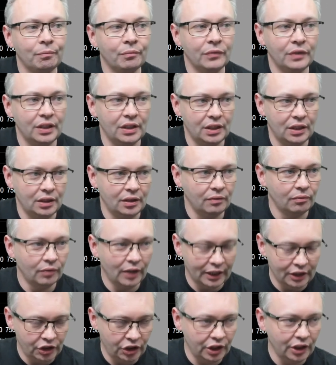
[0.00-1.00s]
the
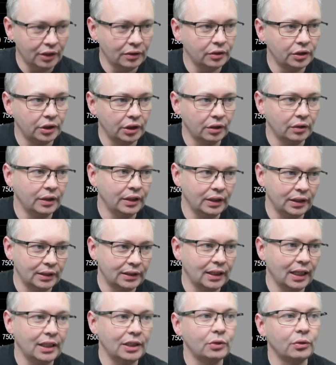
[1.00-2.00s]
ratio, so in this
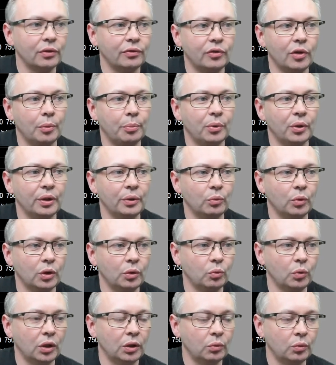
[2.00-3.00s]
case we're
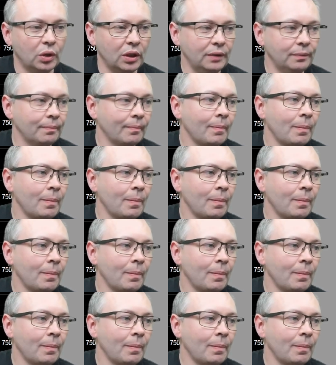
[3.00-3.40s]
4.111,